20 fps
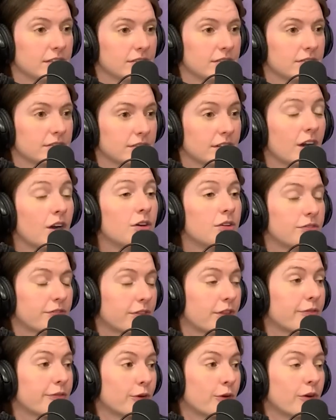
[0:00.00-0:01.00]
Oh, the
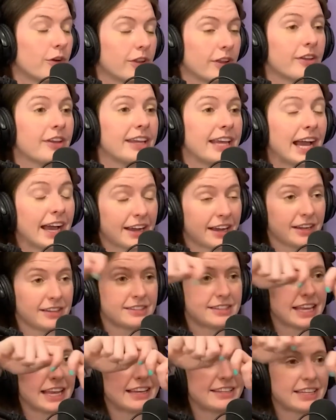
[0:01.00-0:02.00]
fruit roll-ups. Yeah, because
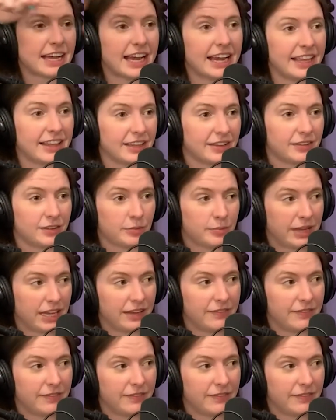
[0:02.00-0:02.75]
they tie the baby.